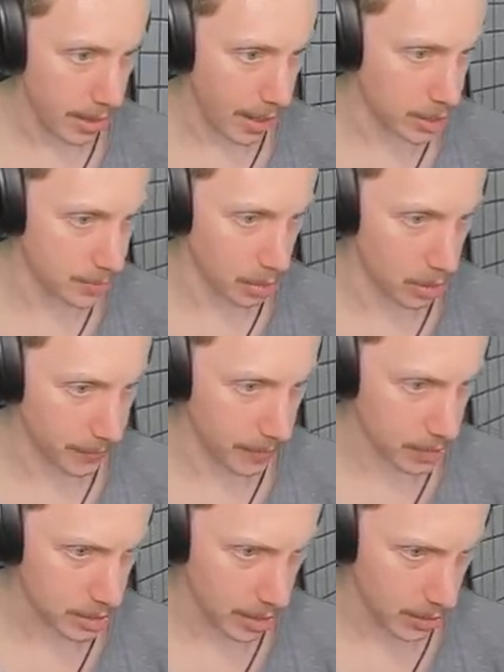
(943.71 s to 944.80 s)
Hatch,
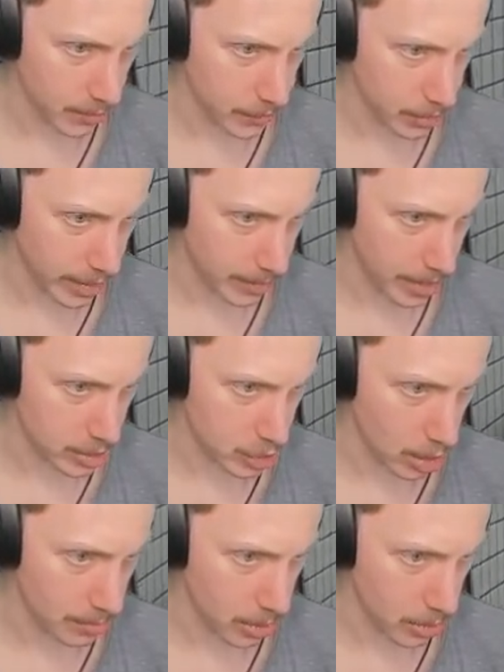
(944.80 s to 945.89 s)
perfect. And we've got a camera hatch
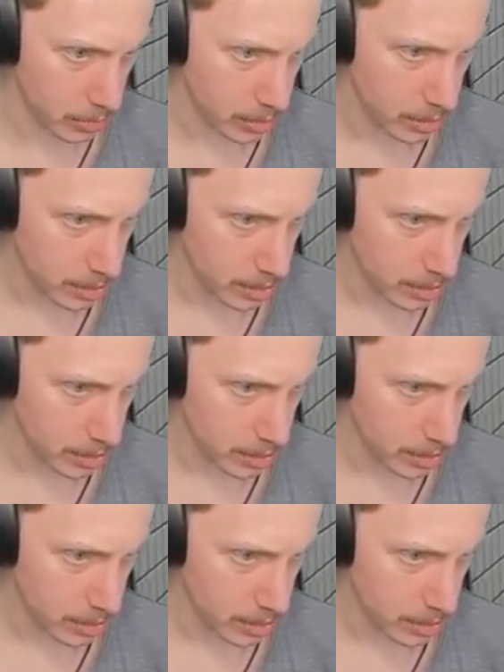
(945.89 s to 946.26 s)
combo.